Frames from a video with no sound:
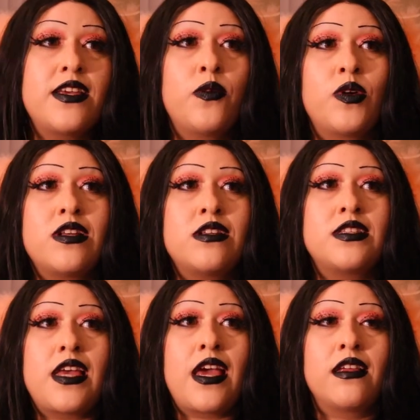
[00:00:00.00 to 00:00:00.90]
it
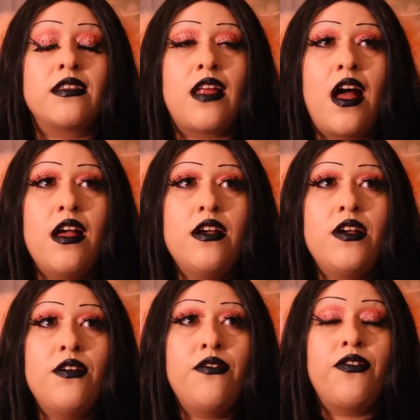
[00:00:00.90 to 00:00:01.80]
was a lot of